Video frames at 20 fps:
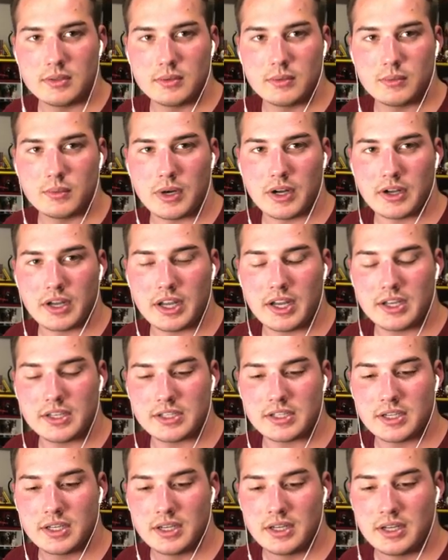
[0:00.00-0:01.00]
Well, guys,
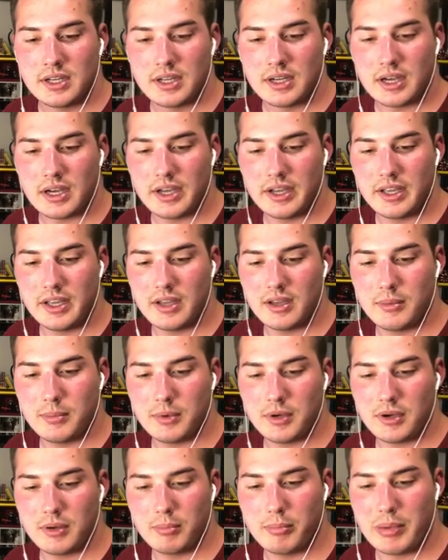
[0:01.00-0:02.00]
I am
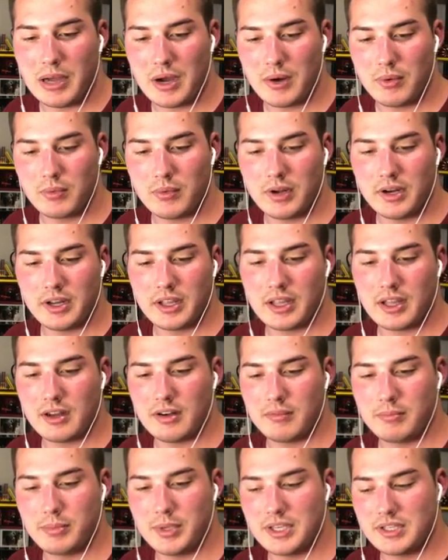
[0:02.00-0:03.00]
about running out
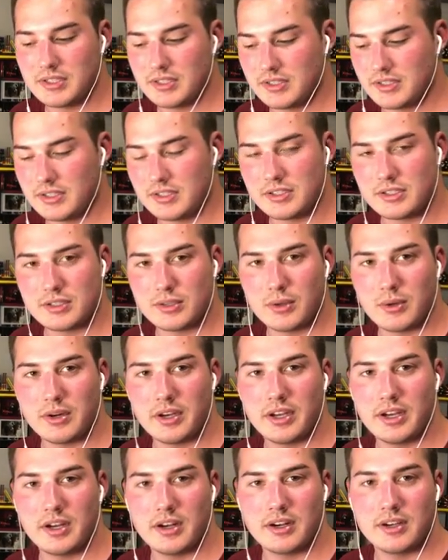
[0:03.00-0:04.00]
of pieces to sort
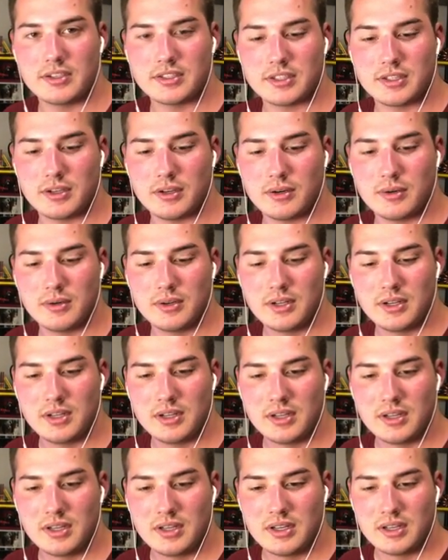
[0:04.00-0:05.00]
here, so
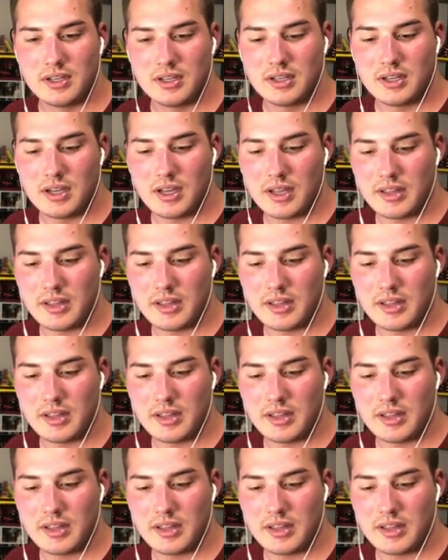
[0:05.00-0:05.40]
I